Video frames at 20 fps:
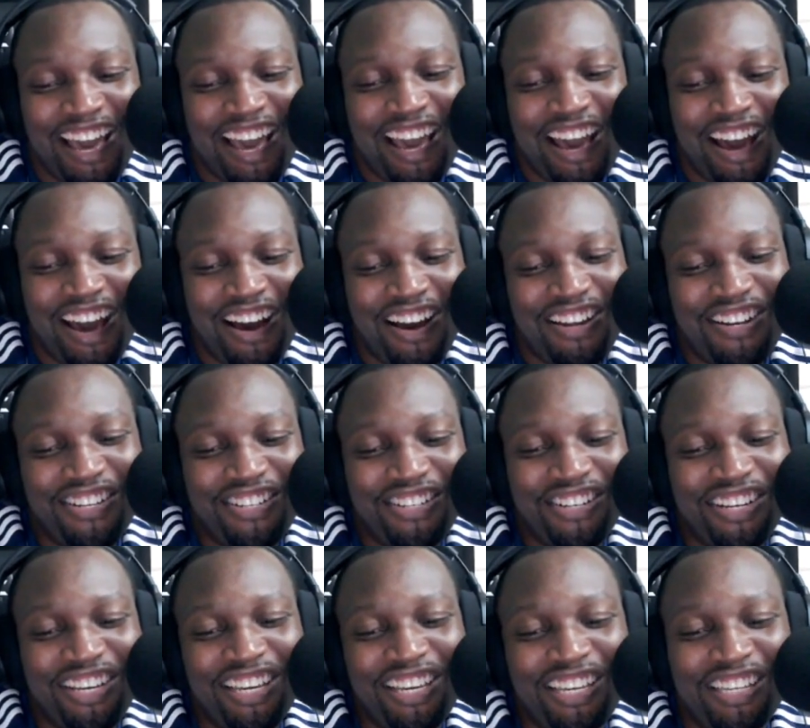
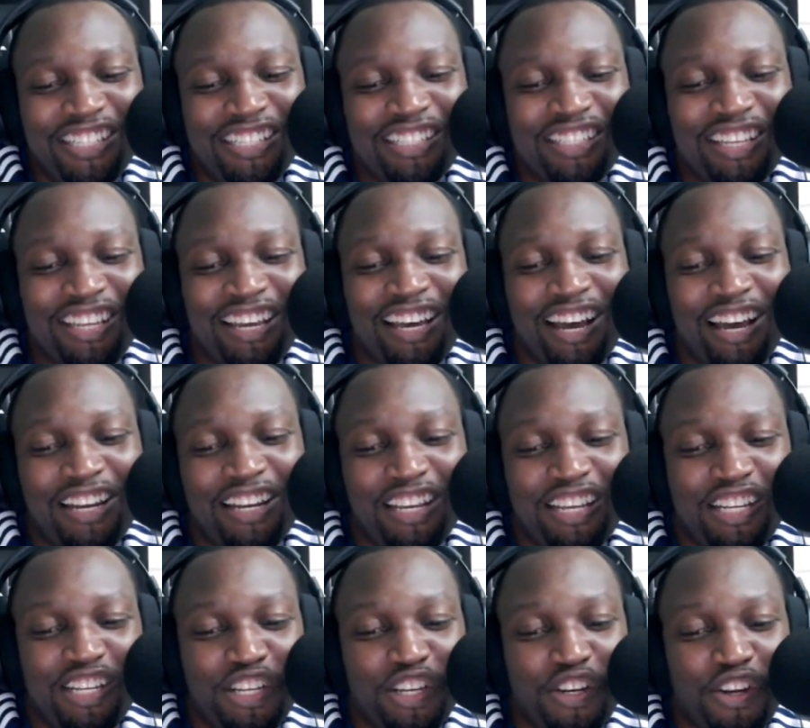Andre is an
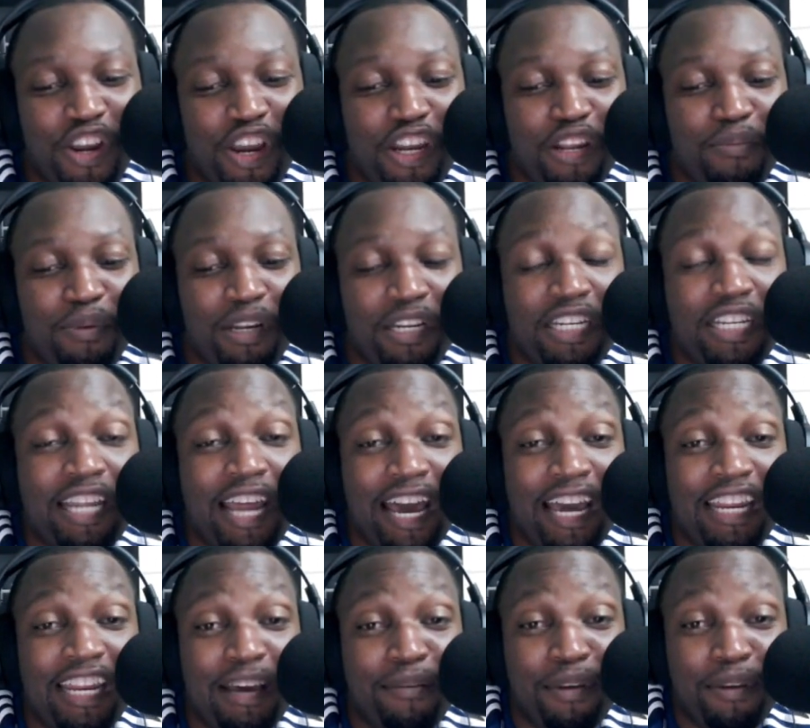incredible
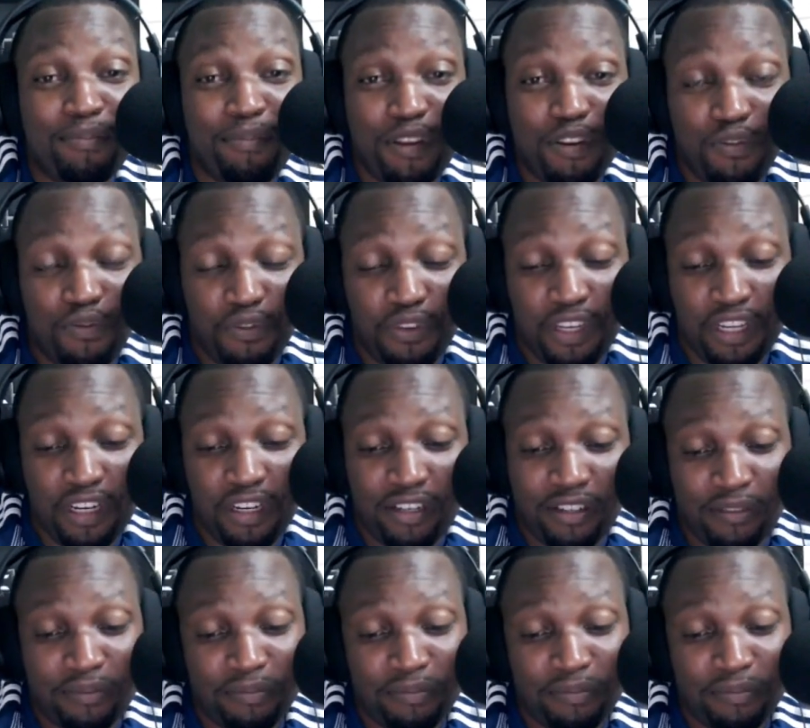dynamic midfielder